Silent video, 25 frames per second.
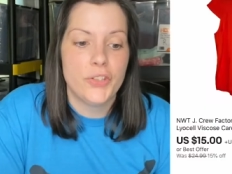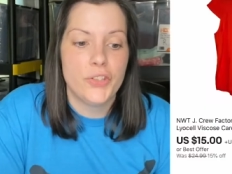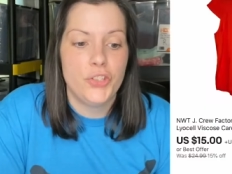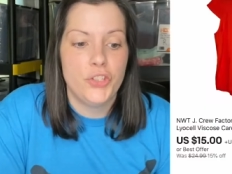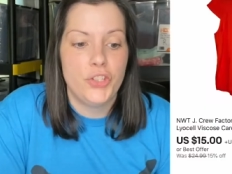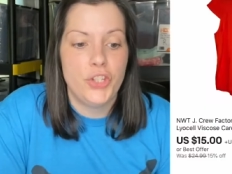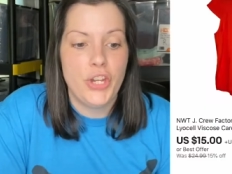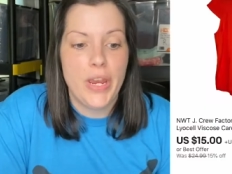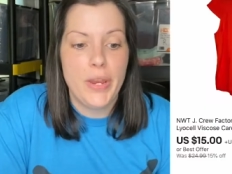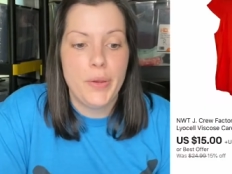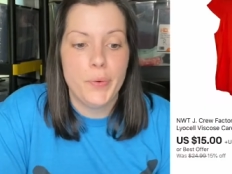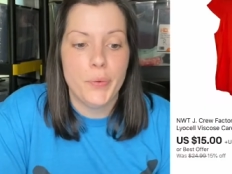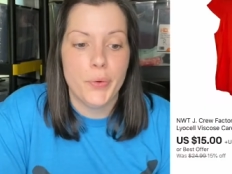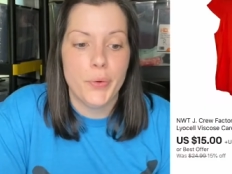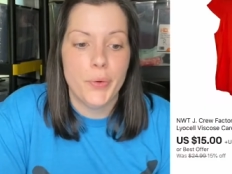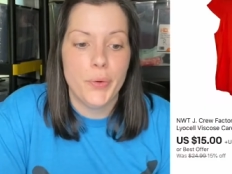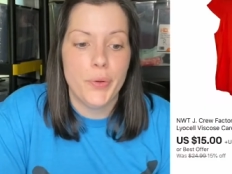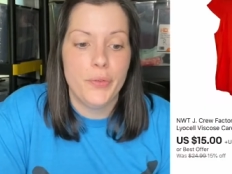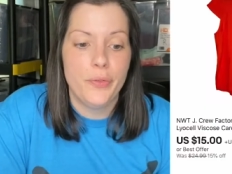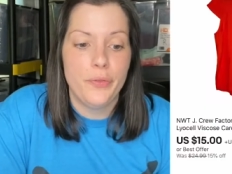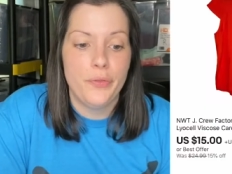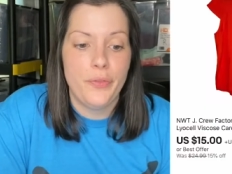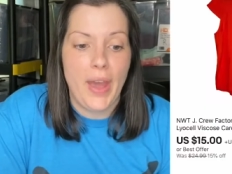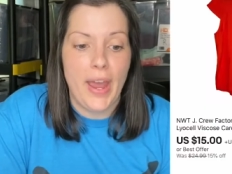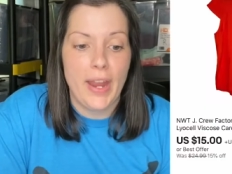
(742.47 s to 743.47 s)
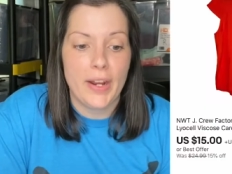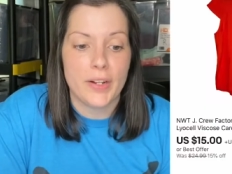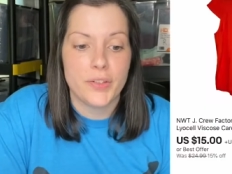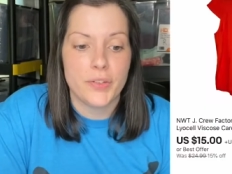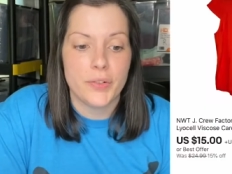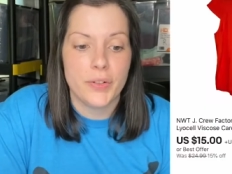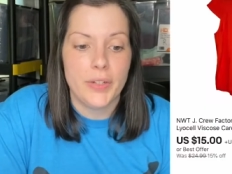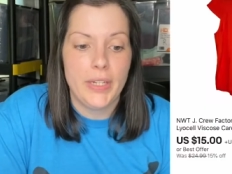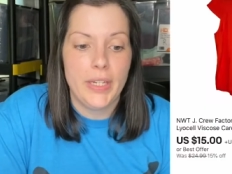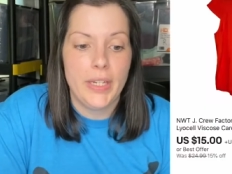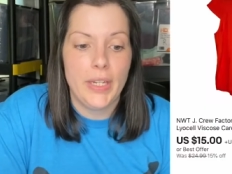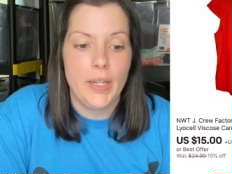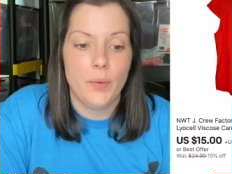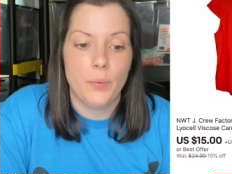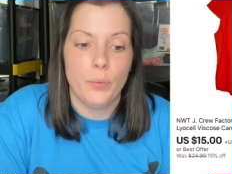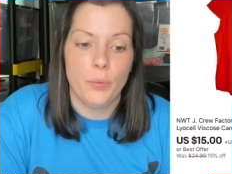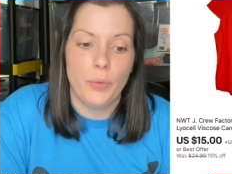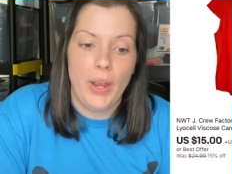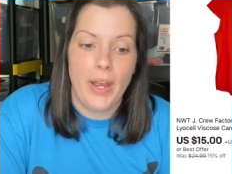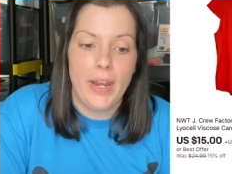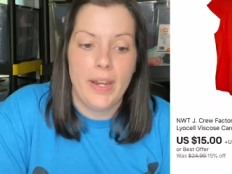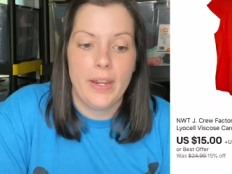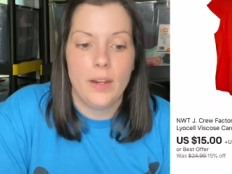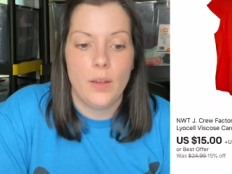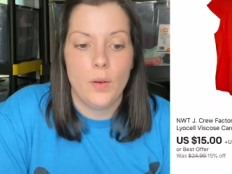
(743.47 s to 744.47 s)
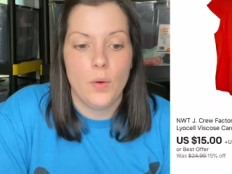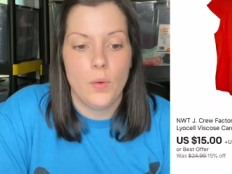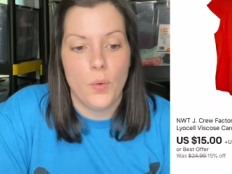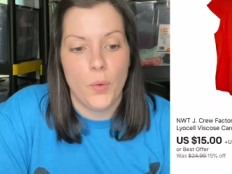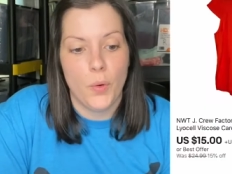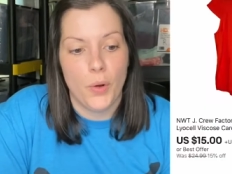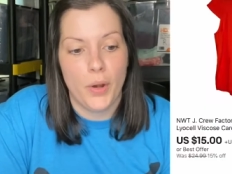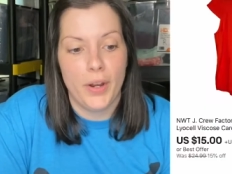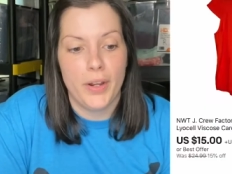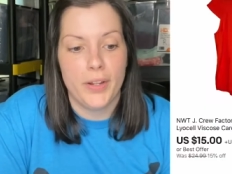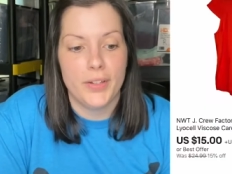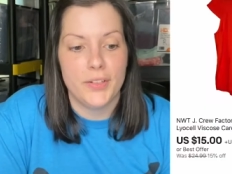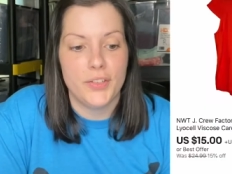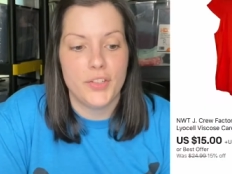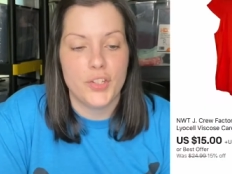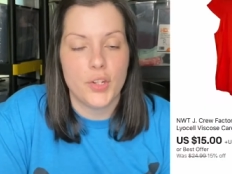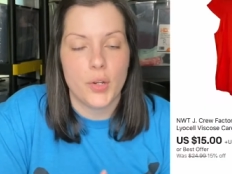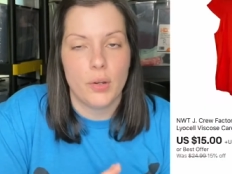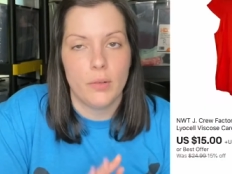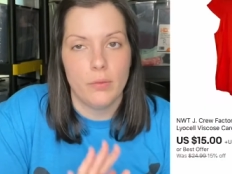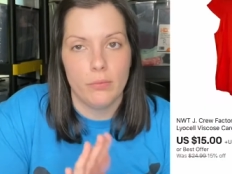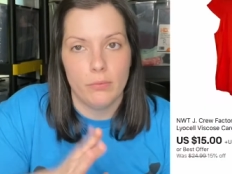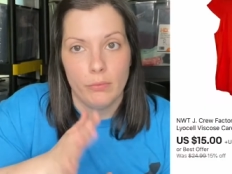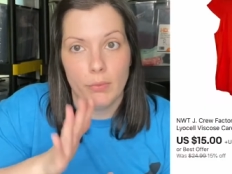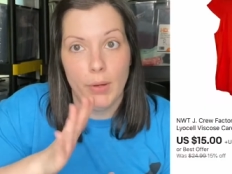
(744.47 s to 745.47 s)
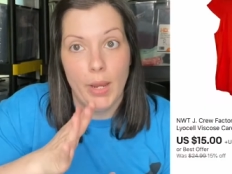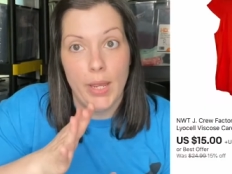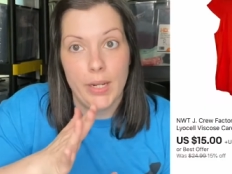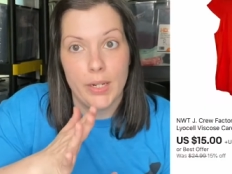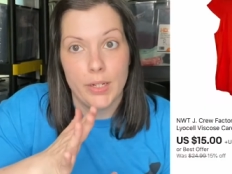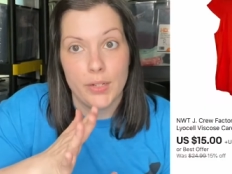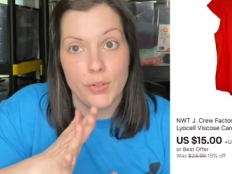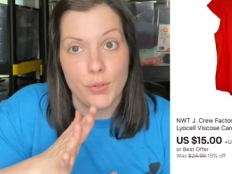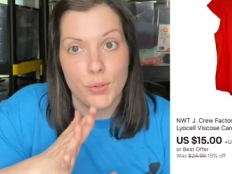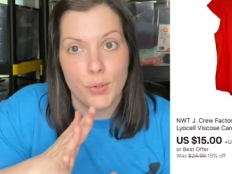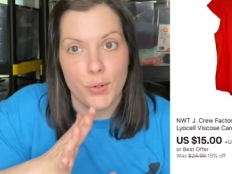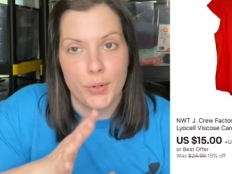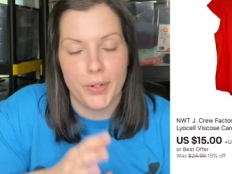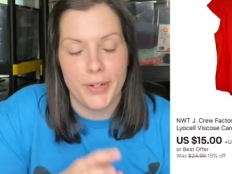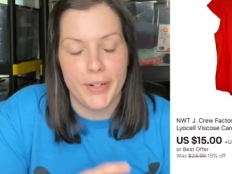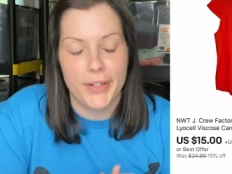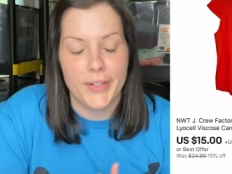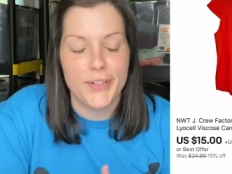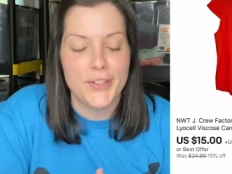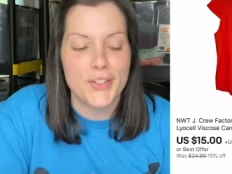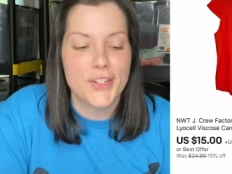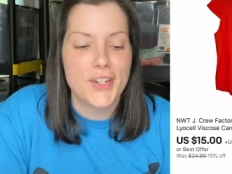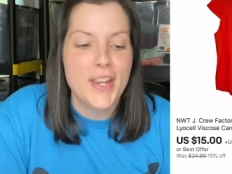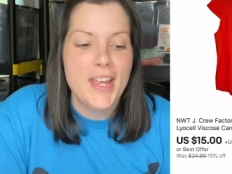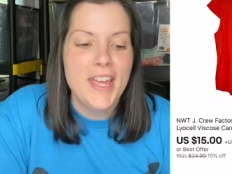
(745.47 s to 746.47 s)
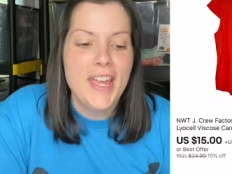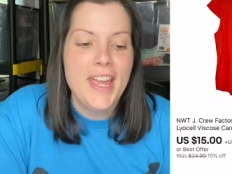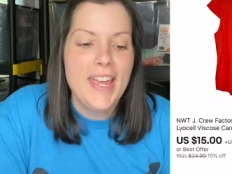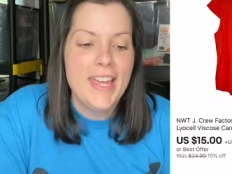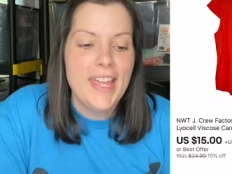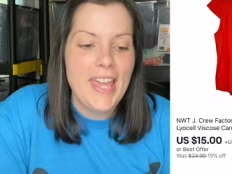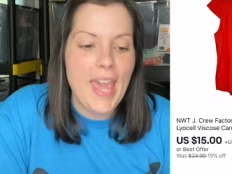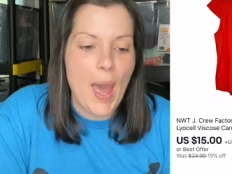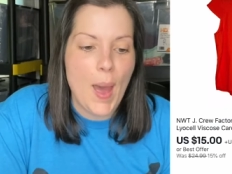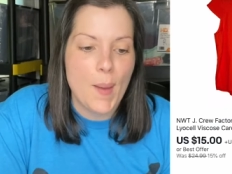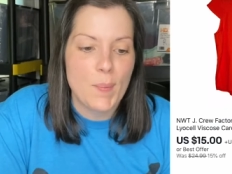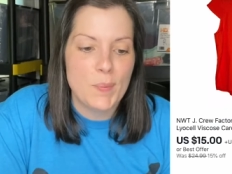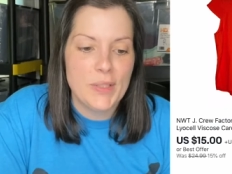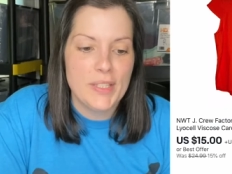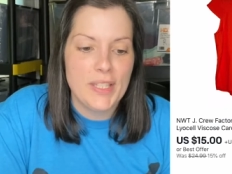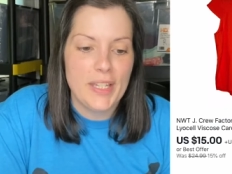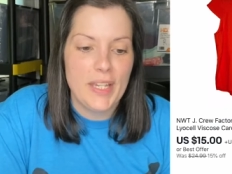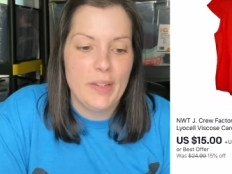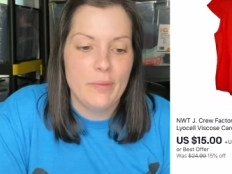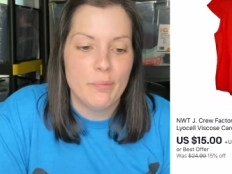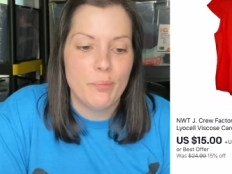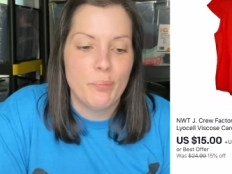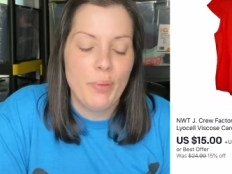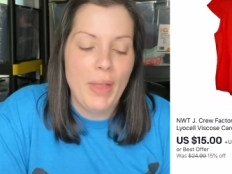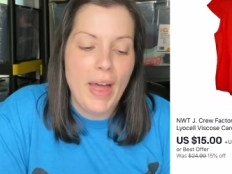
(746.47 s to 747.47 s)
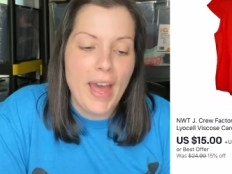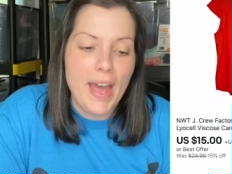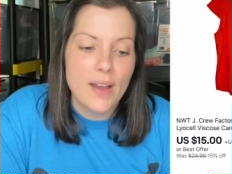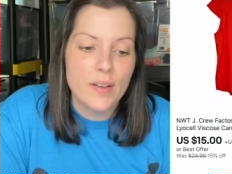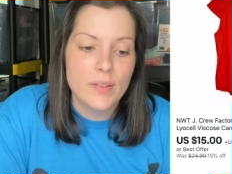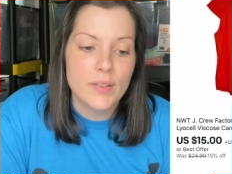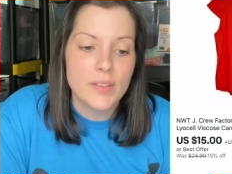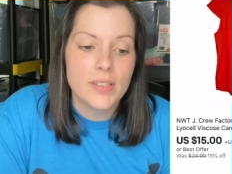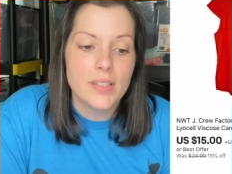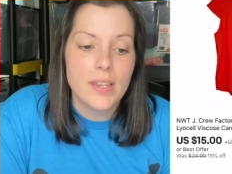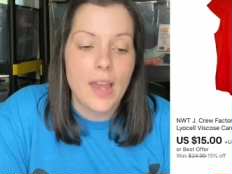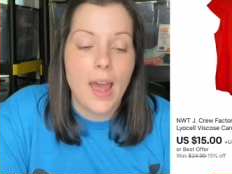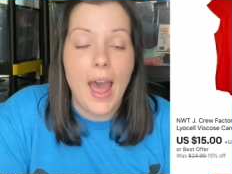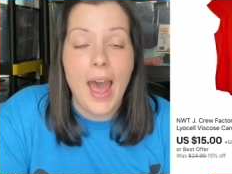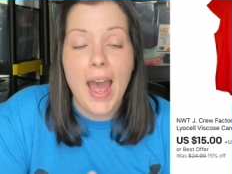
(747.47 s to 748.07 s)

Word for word: J. Crew Factory Red Orange, Reddish Orange cap sleeve blouse.